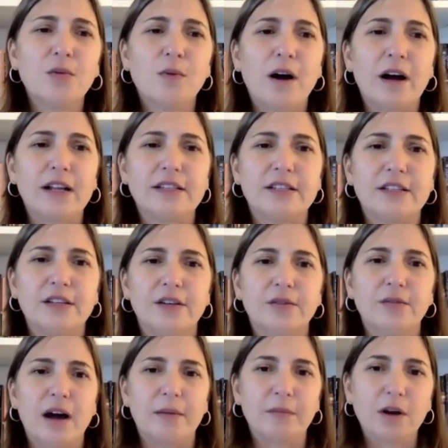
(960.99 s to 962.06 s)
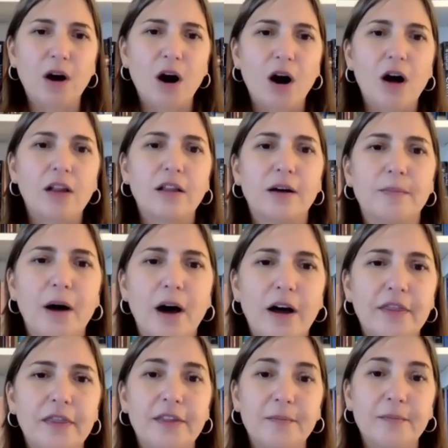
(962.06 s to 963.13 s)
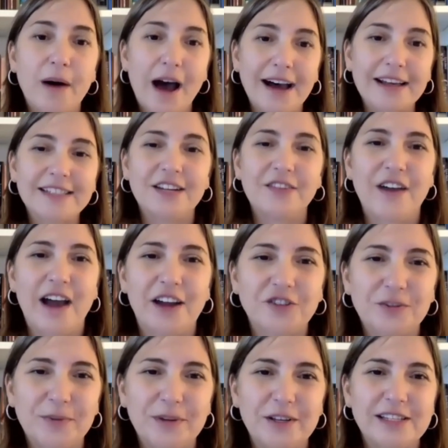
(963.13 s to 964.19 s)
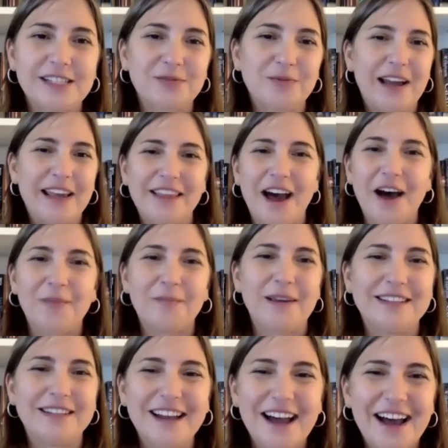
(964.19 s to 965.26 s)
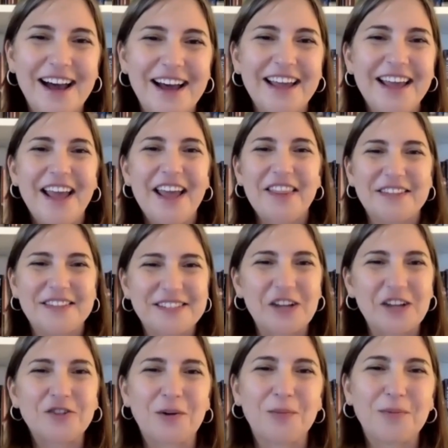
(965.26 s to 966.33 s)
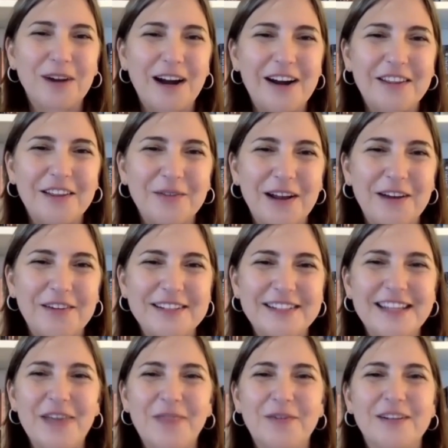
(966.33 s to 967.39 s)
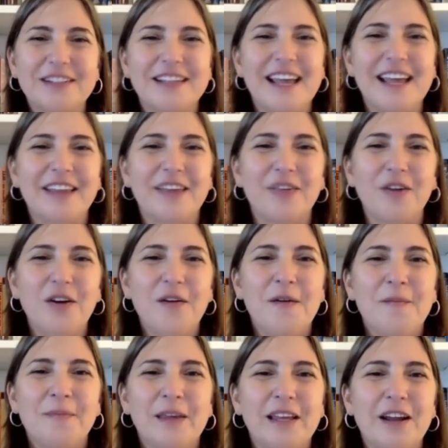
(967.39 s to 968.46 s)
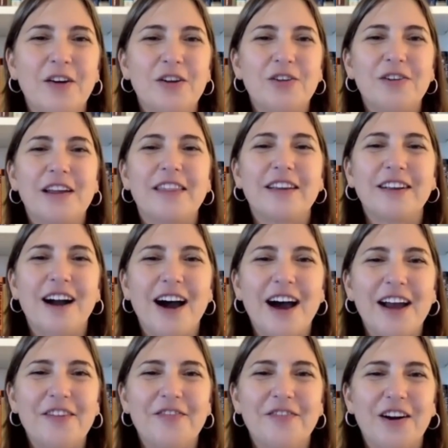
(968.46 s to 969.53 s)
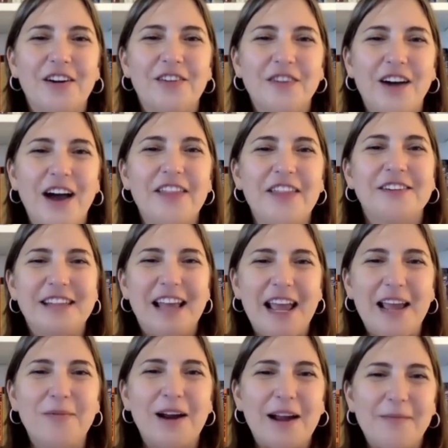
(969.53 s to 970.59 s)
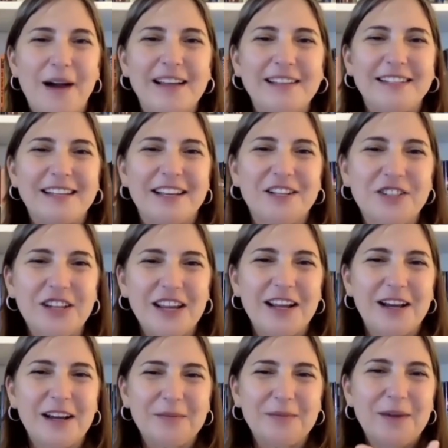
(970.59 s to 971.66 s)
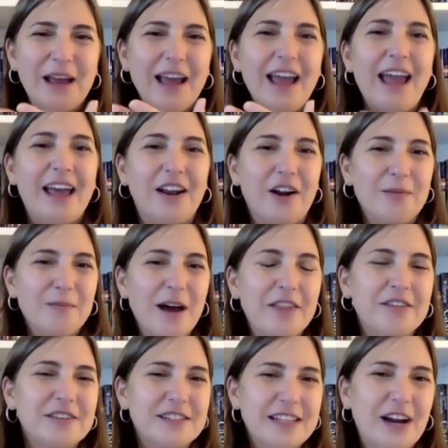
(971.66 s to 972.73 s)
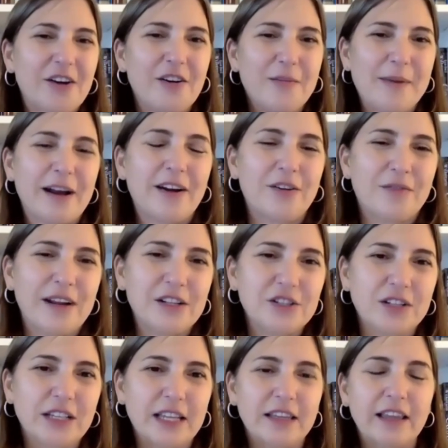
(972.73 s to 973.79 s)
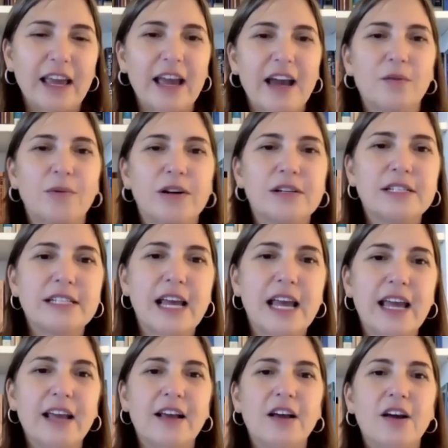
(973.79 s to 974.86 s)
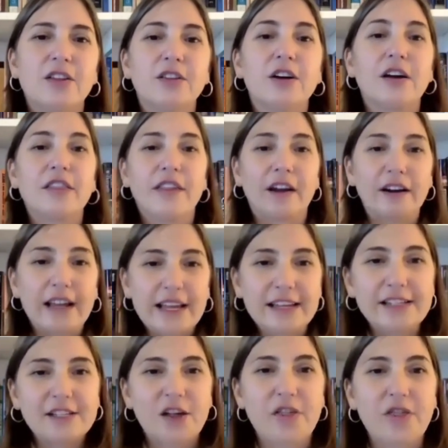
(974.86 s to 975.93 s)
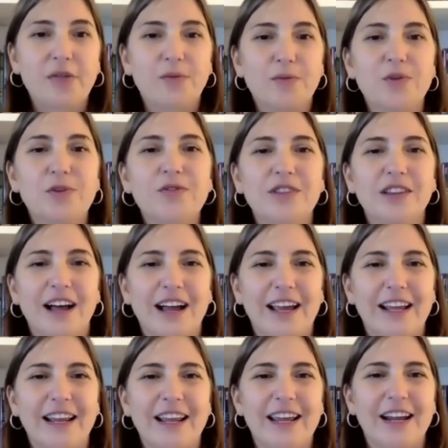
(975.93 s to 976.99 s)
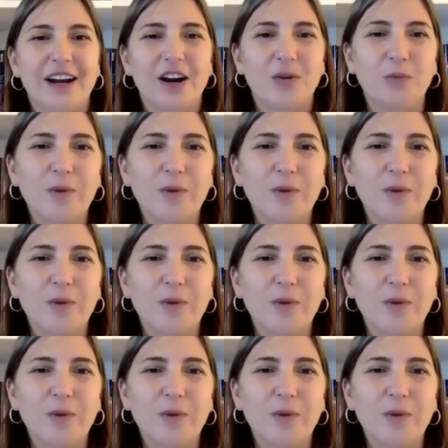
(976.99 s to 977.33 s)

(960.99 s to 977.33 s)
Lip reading: want to call upon the positive attributes. That's why in the Amidah, the central prayer that we always say, we're saying that, you are the God of our fathers, Abraham, Isaac, and Jacob, and our mothers, Sarah, Rebecca, Rachel, and Leah. We're saying, look, there is a through line here.